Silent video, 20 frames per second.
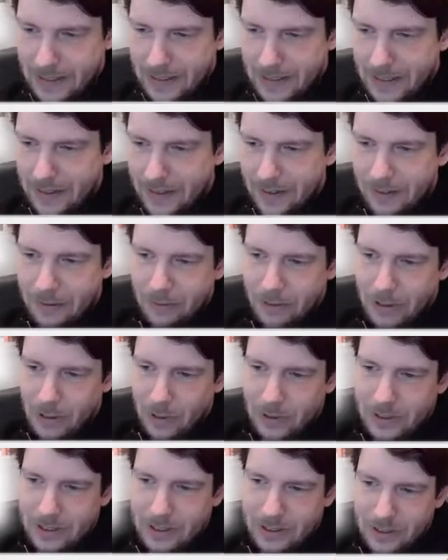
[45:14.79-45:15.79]
gets
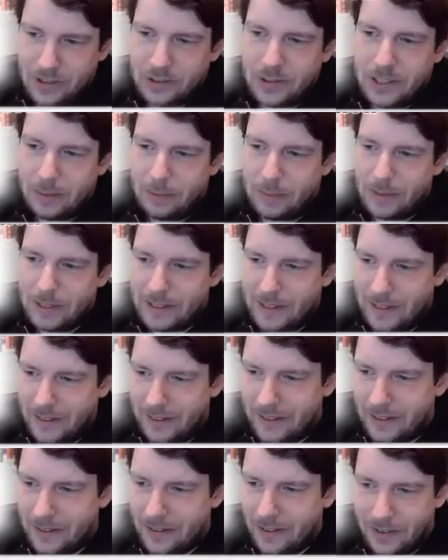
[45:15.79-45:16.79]
routed to
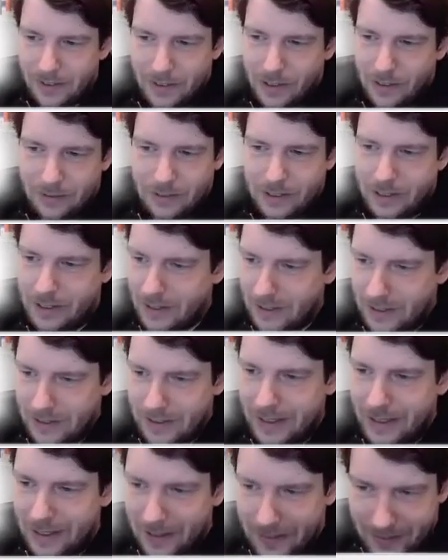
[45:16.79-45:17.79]
application server
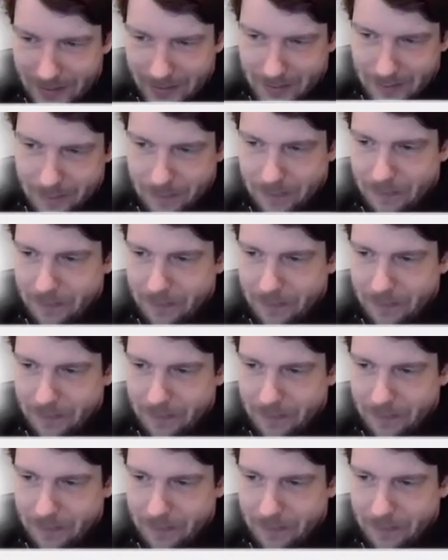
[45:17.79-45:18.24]
X.